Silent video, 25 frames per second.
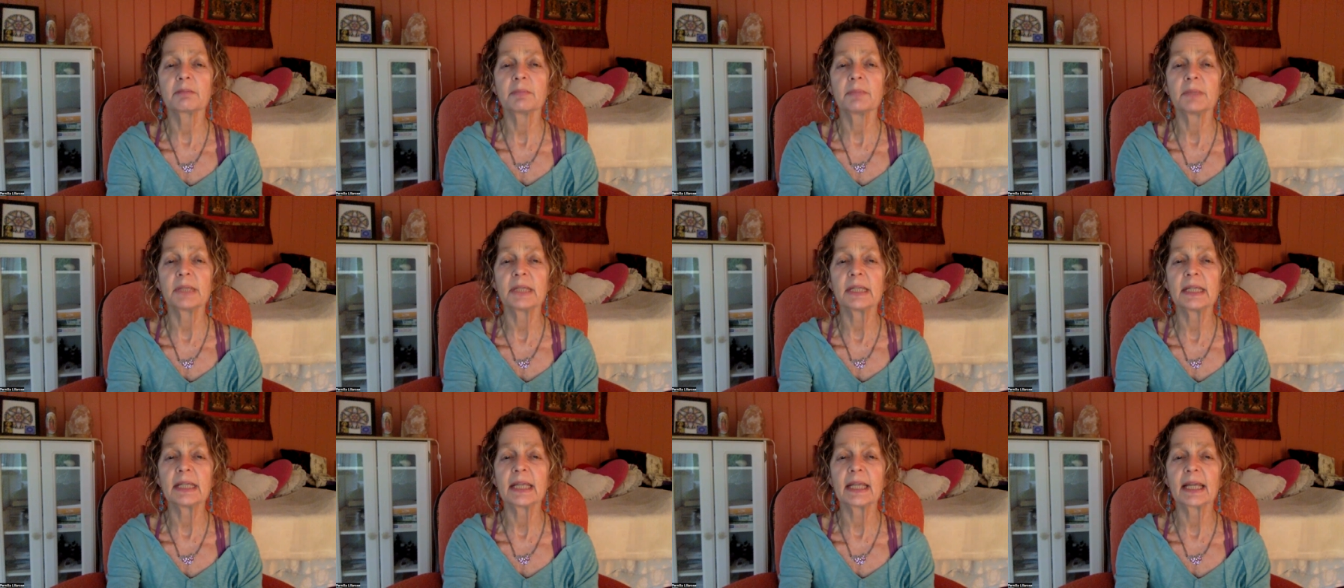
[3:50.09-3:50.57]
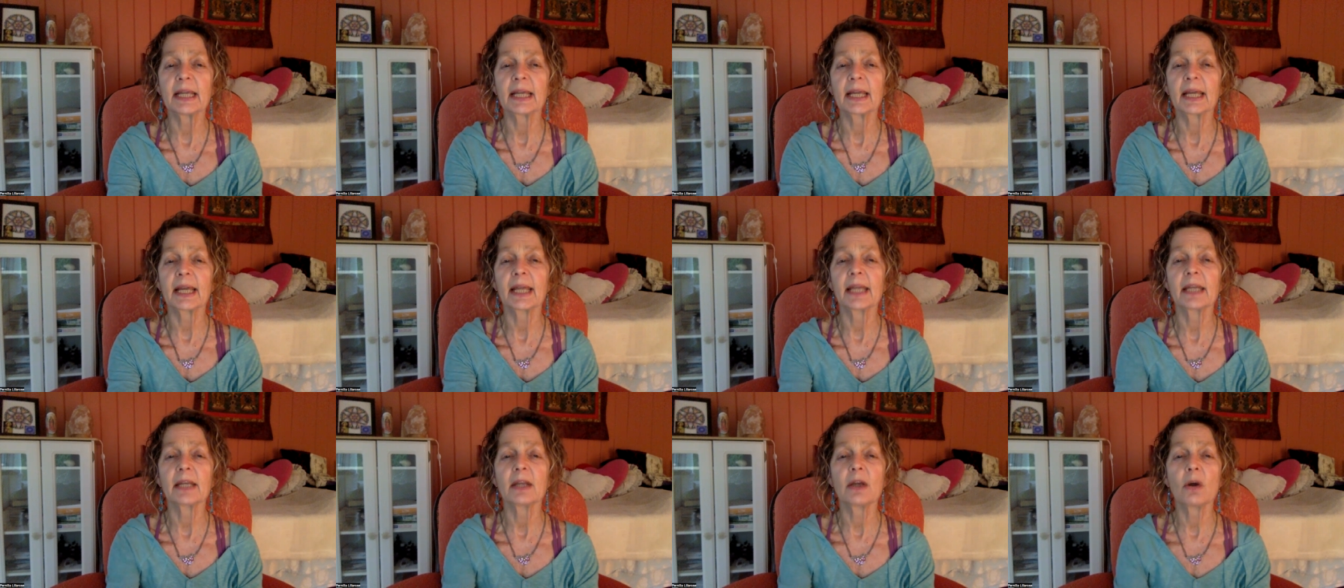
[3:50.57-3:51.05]
being
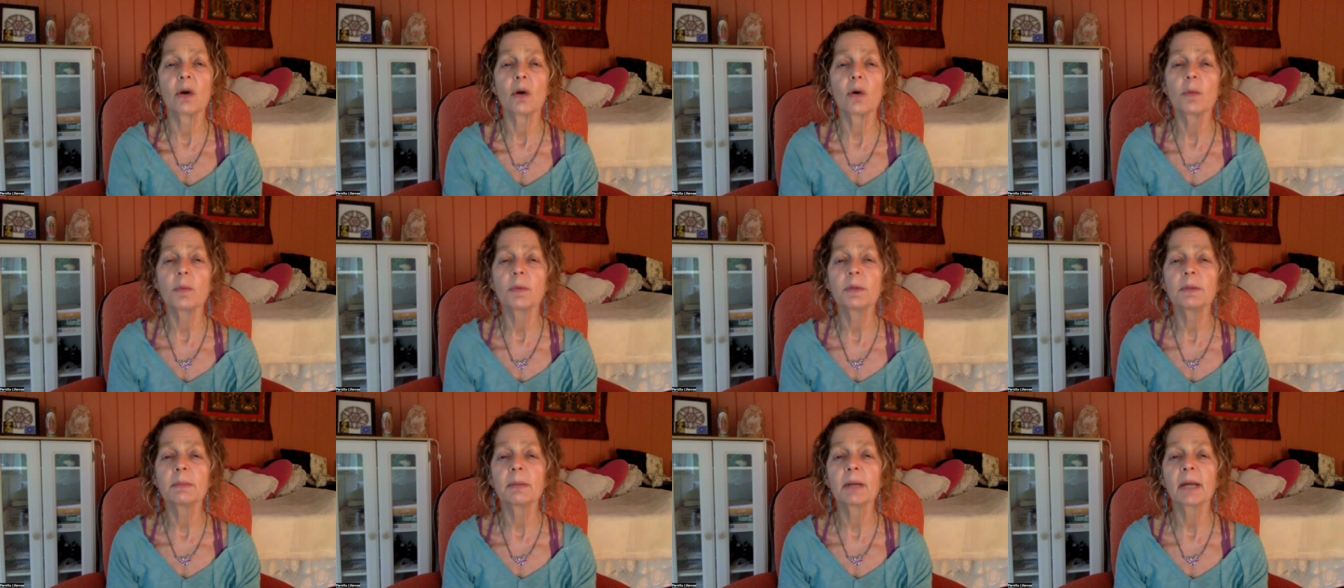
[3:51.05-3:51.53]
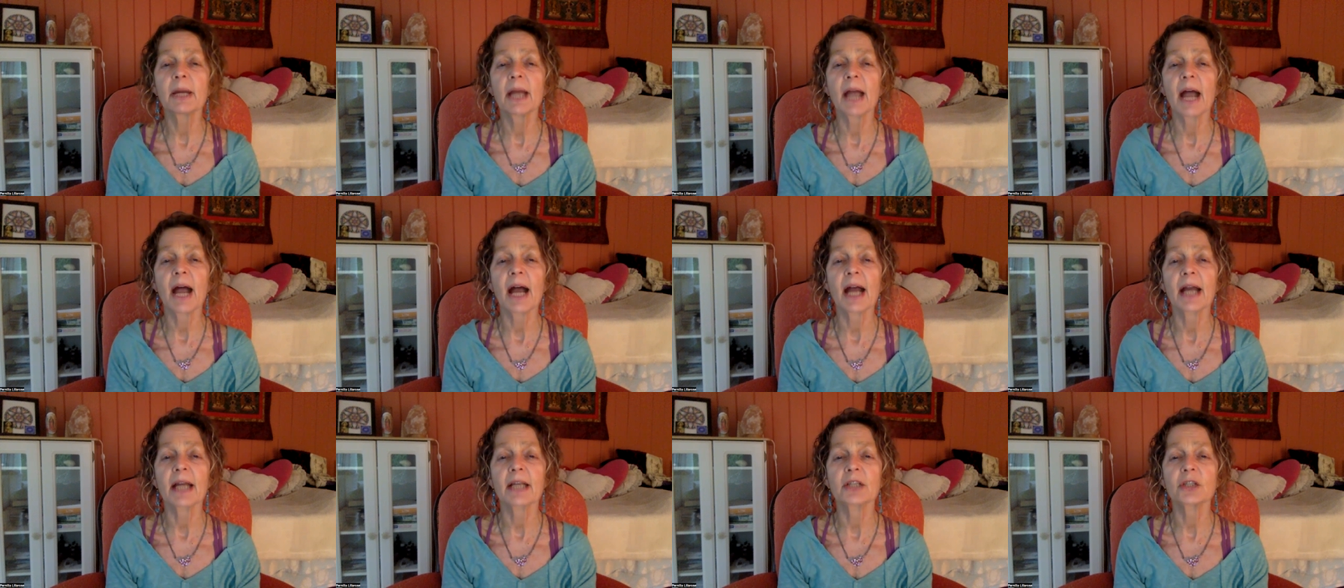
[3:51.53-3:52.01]
and open my
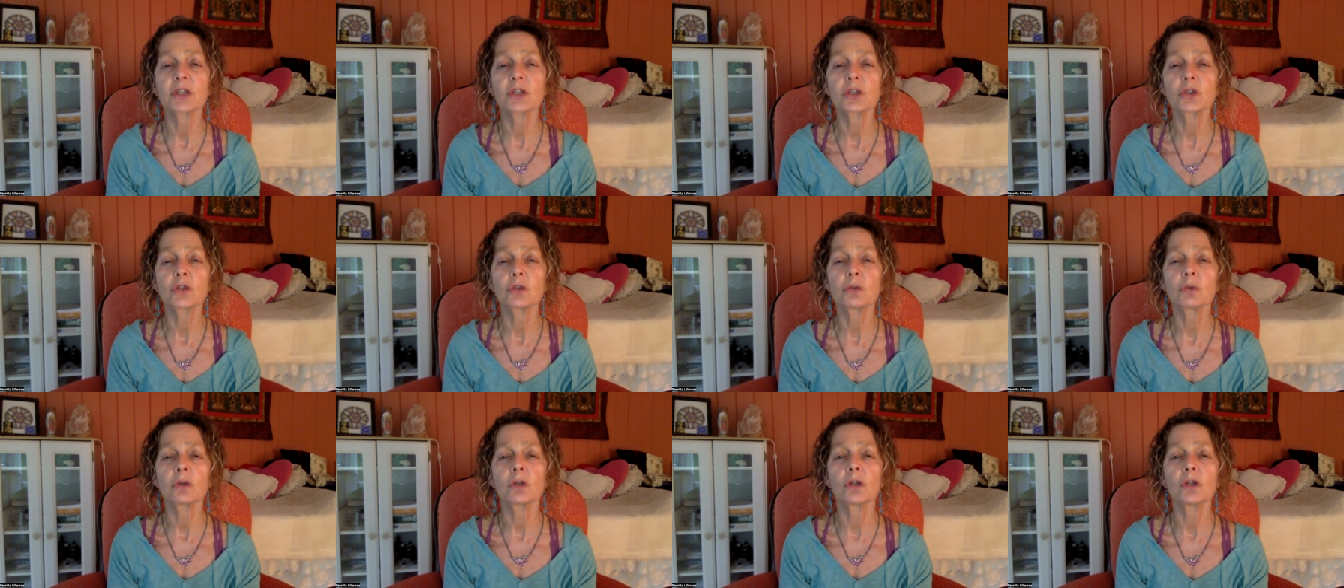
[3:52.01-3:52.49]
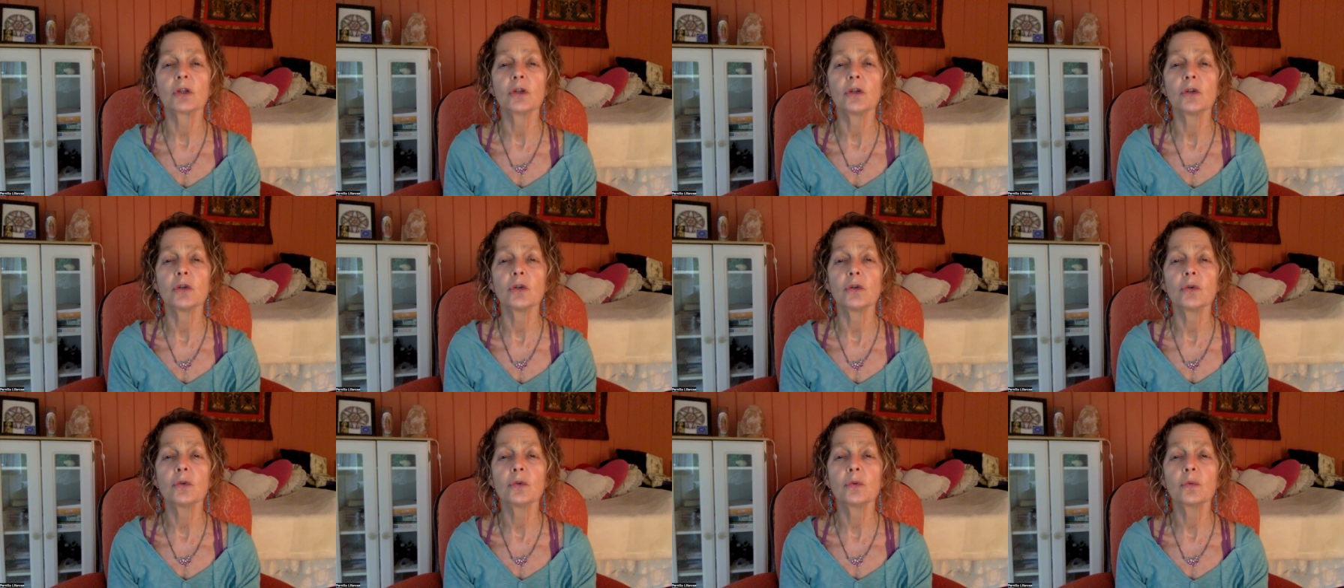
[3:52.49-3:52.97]
eyes to a
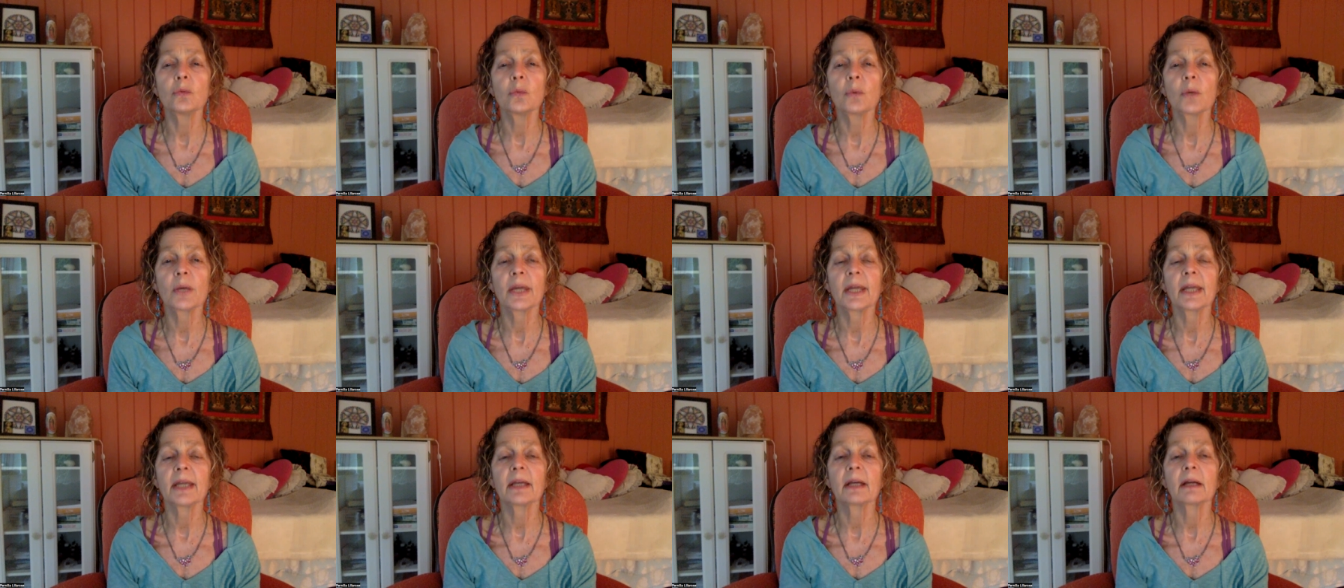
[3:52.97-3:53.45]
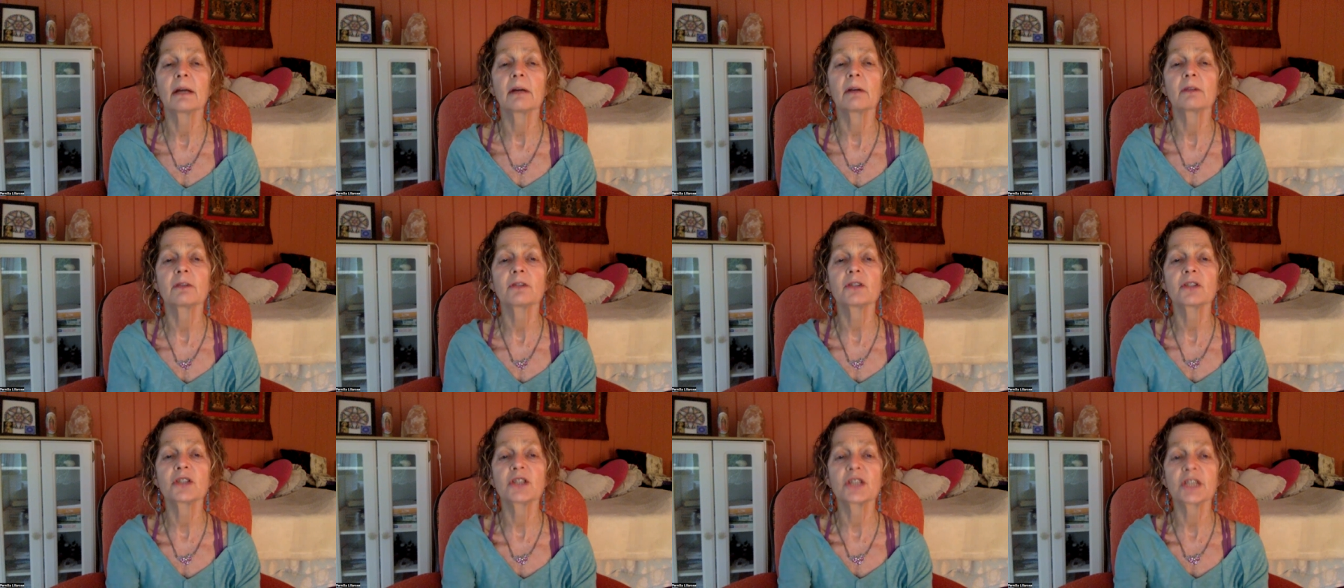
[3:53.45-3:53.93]
new way
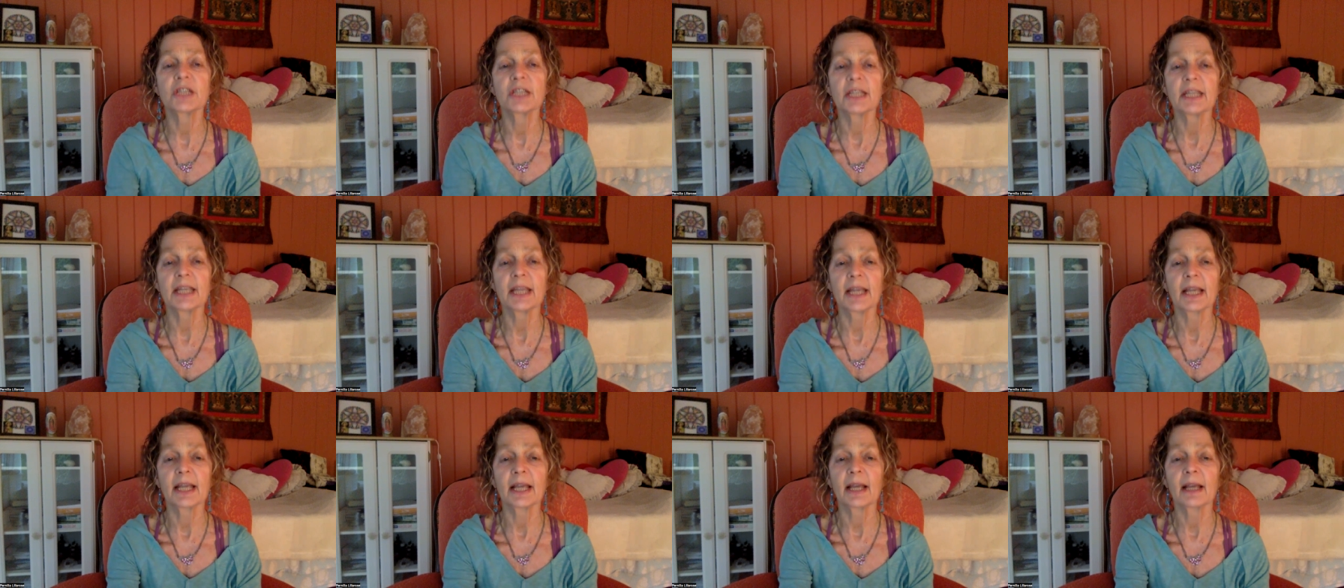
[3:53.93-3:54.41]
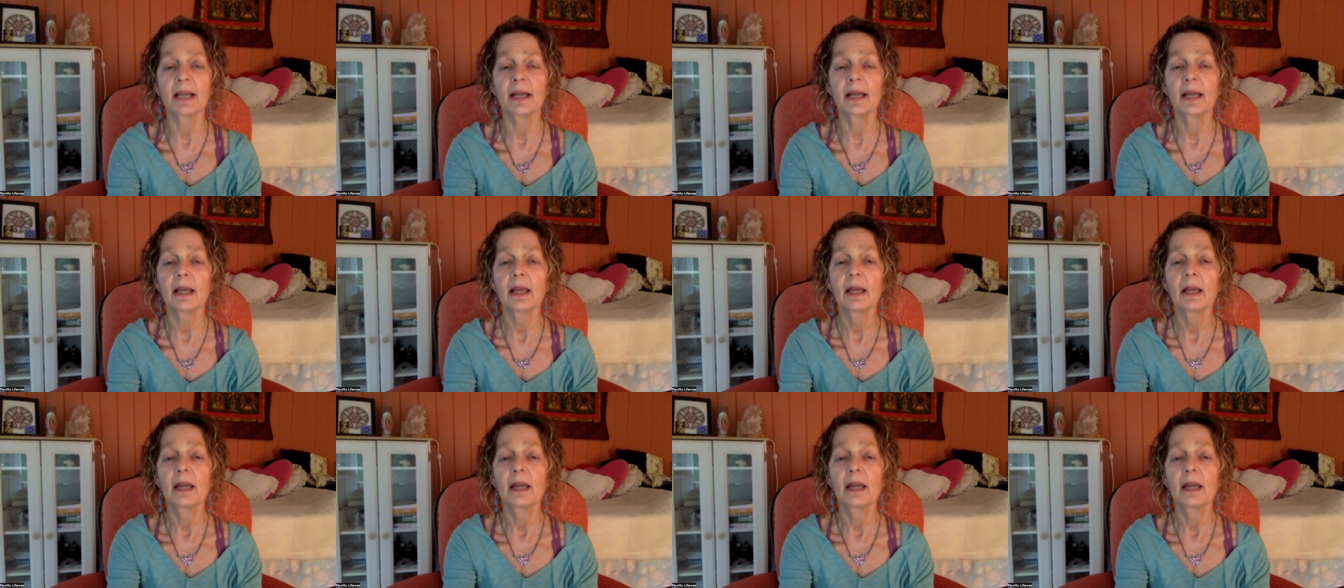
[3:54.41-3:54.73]
of seeing